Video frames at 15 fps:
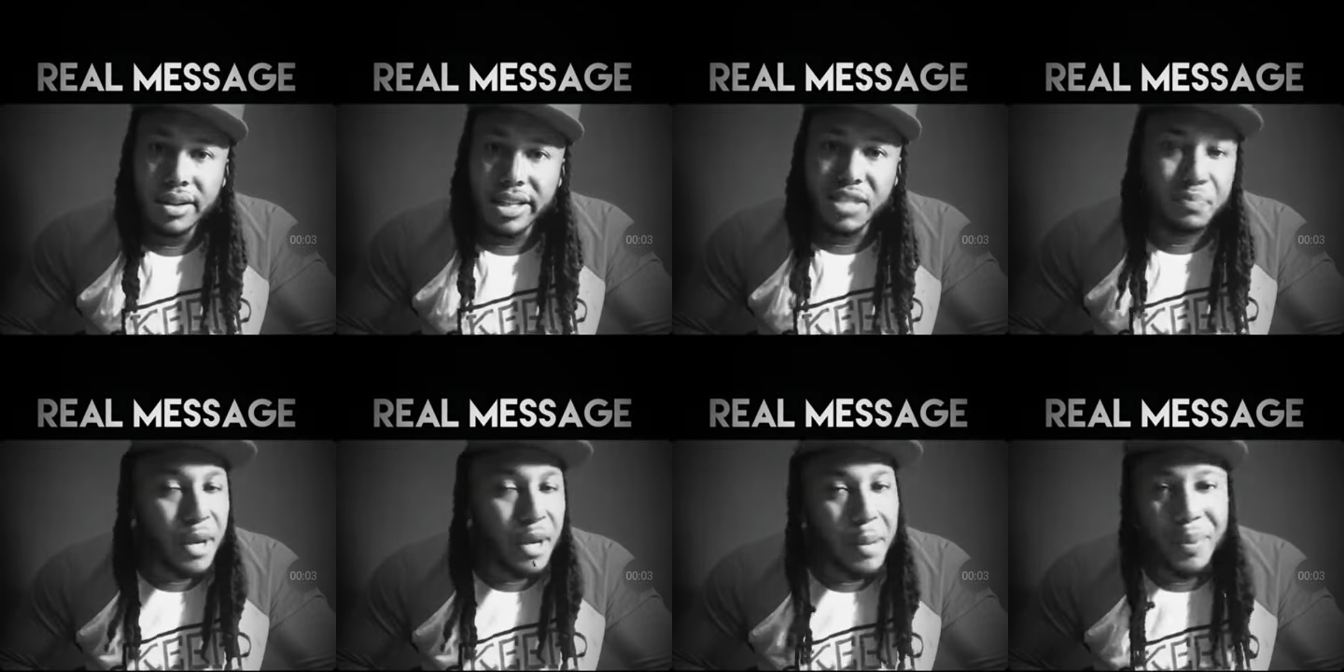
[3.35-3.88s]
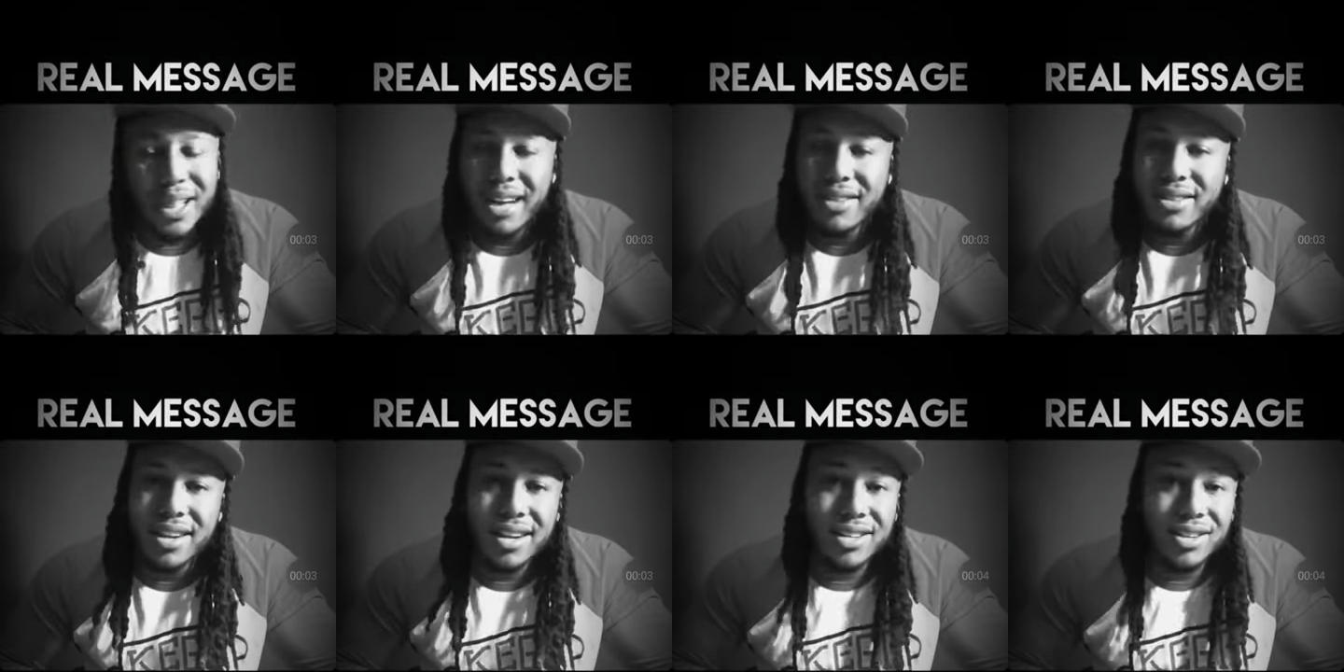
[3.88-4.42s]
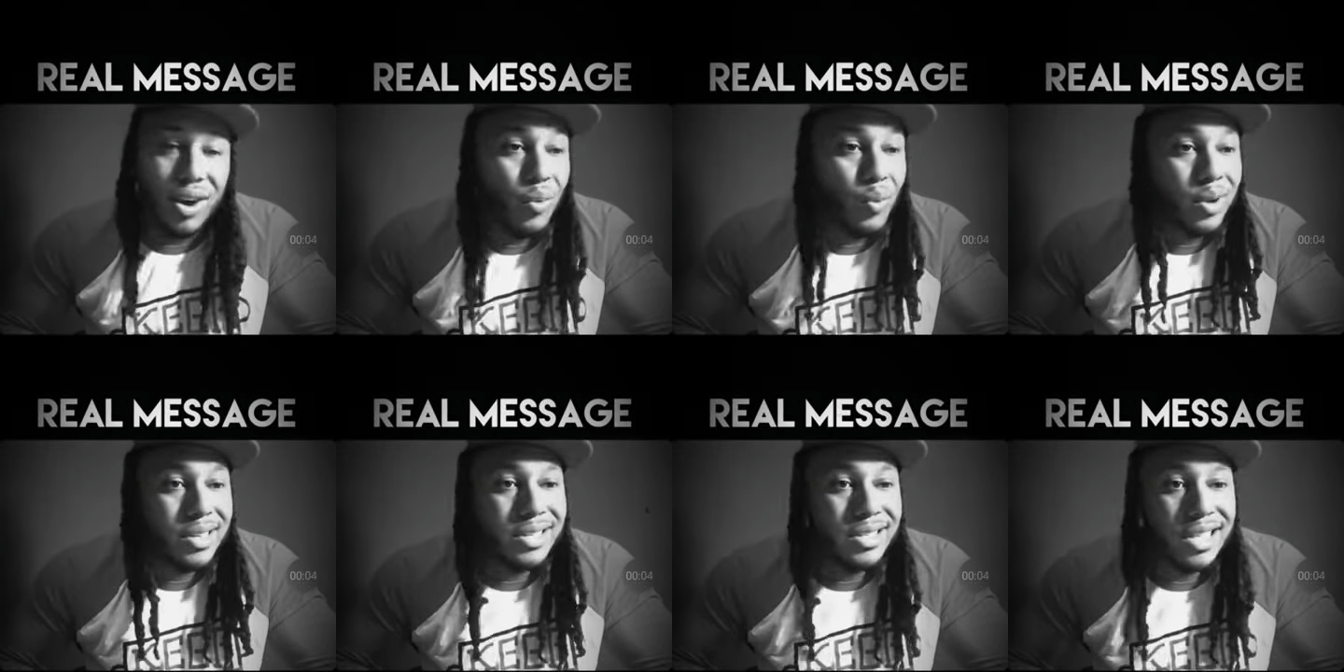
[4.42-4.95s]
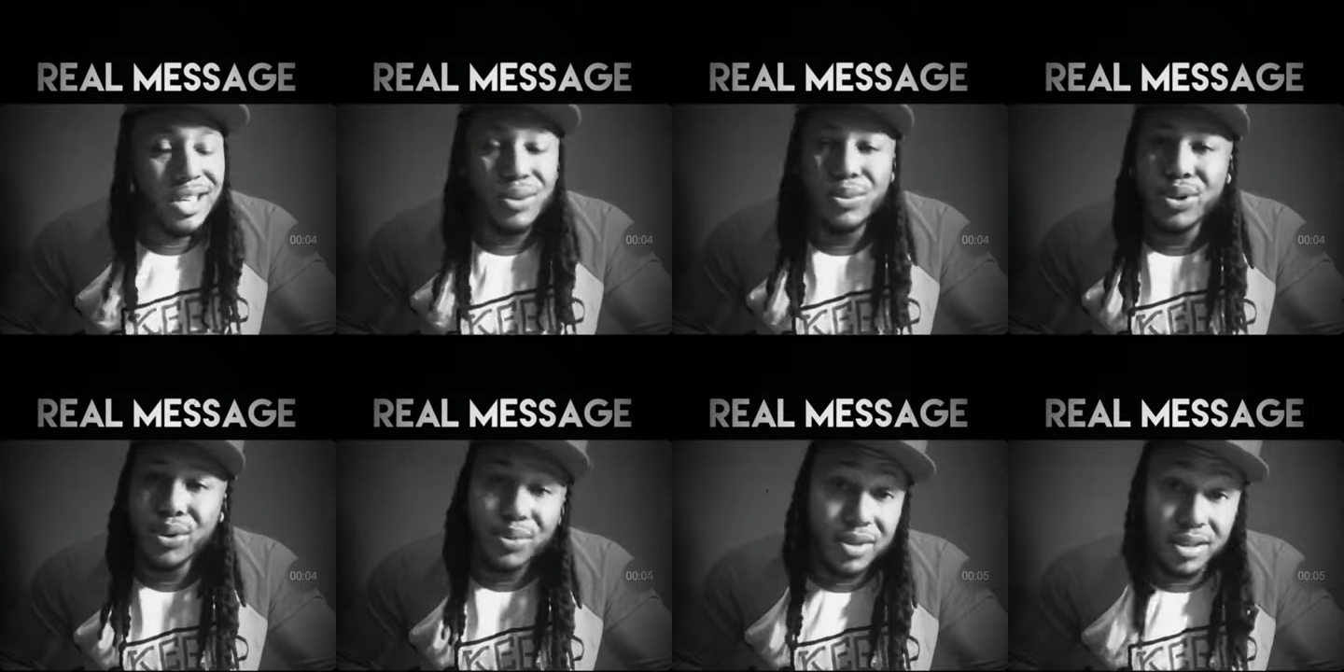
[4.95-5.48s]
There's people out there that don't want to see
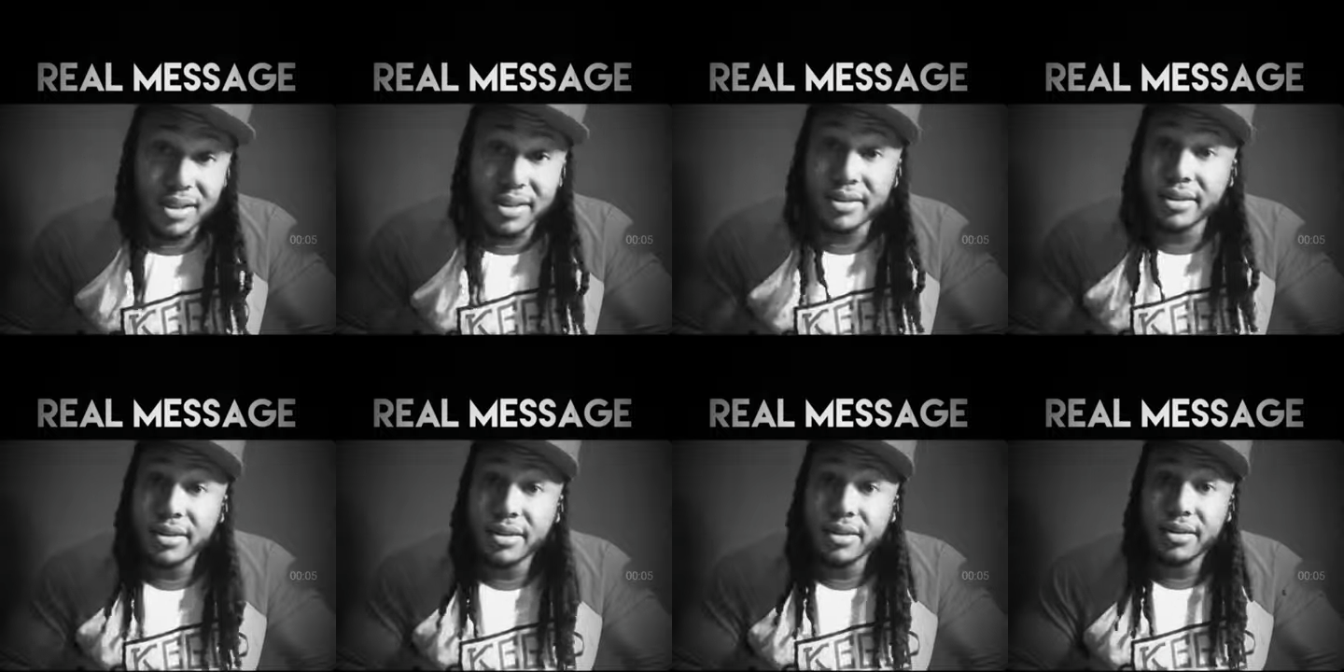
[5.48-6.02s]
you do good.